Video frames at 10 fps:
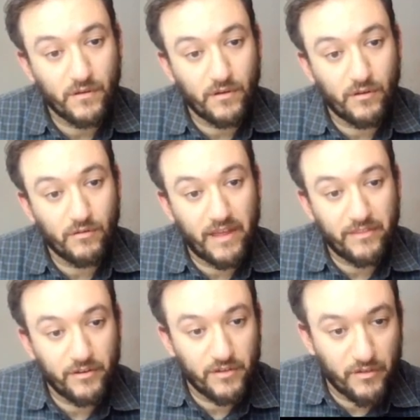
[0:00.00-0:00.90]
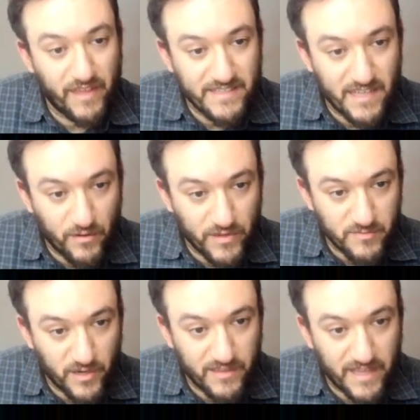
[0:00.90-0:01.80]
Or rather, no, that's not a question
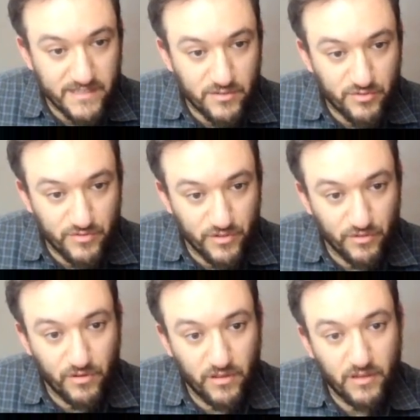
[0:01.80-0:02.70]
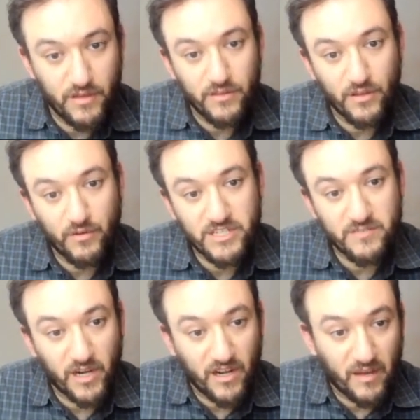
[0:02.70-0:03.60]
mark. That's true. The question
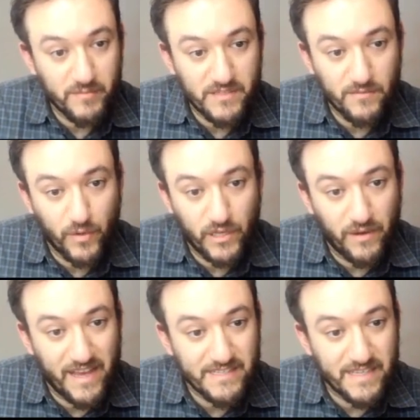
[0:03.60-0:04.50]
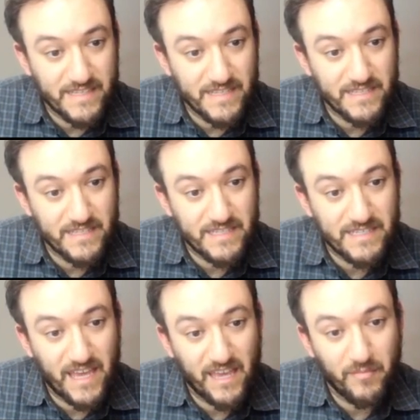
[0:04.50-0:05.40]
mark comes when you ask, is this the
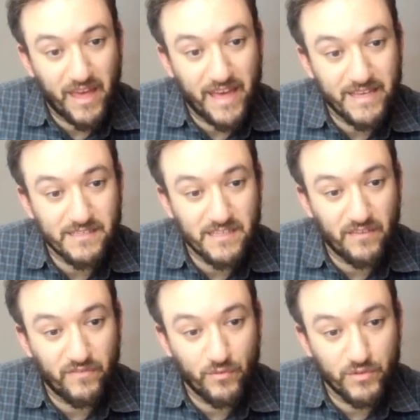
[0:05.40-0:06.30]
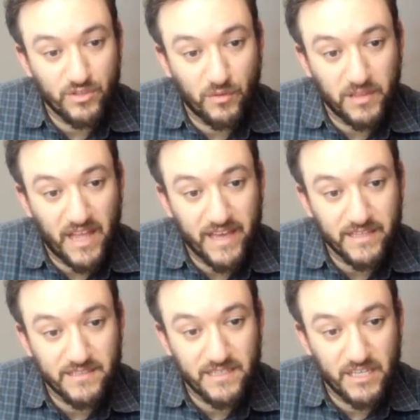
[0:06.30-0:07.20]
same as if you were to apply
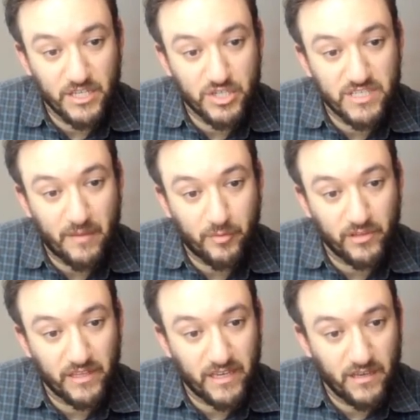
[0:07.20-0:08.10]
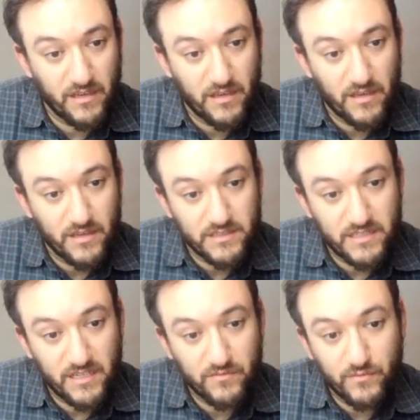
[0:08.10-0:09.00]
it to each separately?
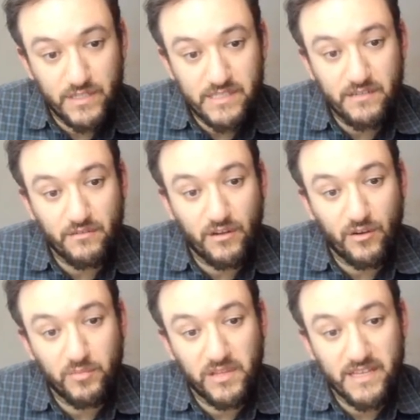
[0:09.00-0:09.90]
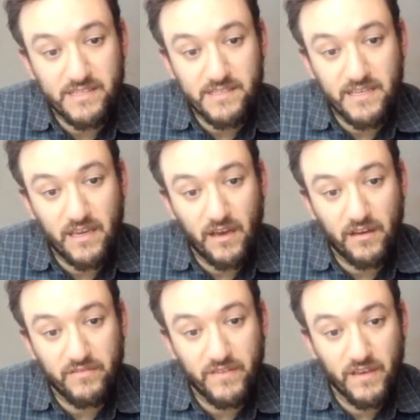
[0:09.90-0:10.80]
T of 1, 0 plus t
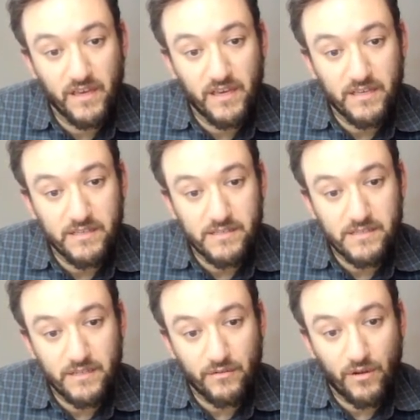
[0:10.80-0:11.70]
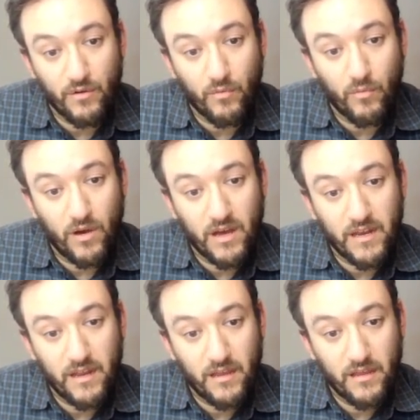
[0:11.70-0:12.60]
of 0, 1.